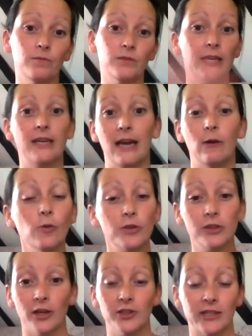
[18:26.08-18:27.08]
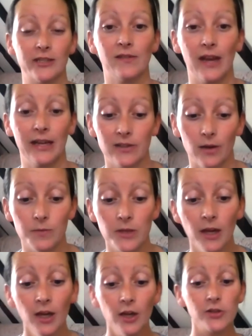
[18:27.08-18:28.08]
taken out all the digestive enzymes.
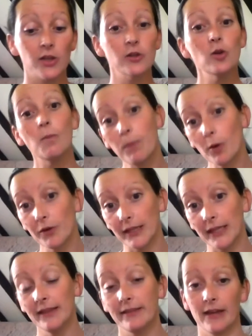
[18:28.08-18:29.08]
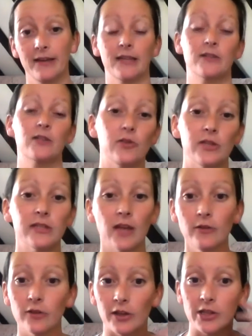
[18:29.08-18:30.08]
So your body then has to use its
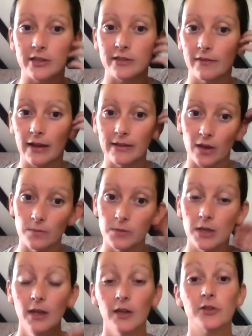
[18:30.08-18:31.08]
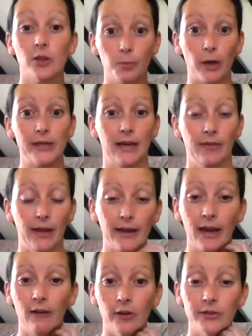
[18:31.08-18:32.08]
own digestive enzymes to break down that
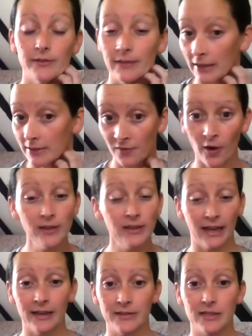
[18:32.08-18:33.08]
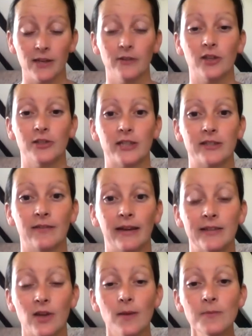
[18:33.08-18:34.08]
carrot. That's fine. It has its own digestive
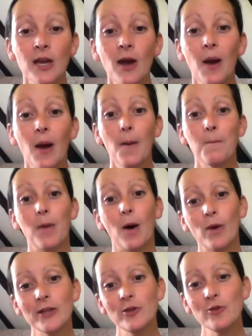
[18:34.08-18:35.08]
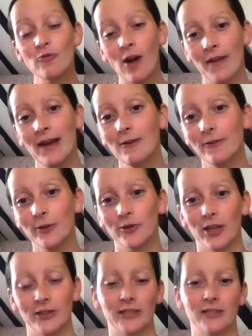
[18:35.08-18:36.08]
enzymes. But when you run out of your
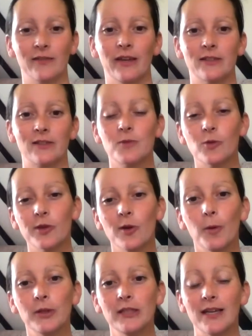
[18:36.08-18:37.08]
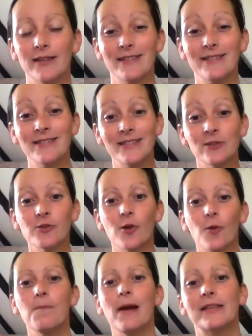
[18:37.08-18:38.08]
digestive enzymes, what your body does is steal
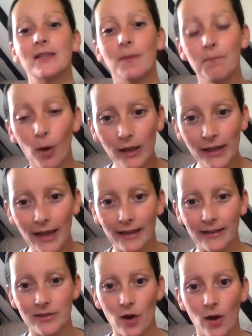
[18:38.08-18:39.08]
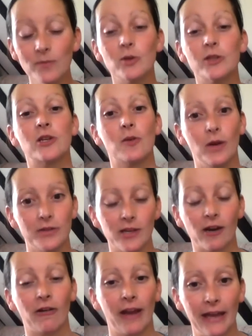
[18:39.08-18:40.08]
your metabolic enzymes, which are the ones
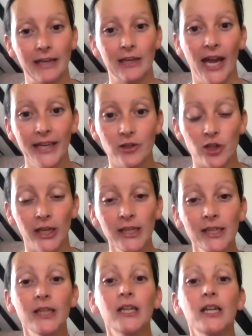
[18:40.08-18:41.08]
that create your energy,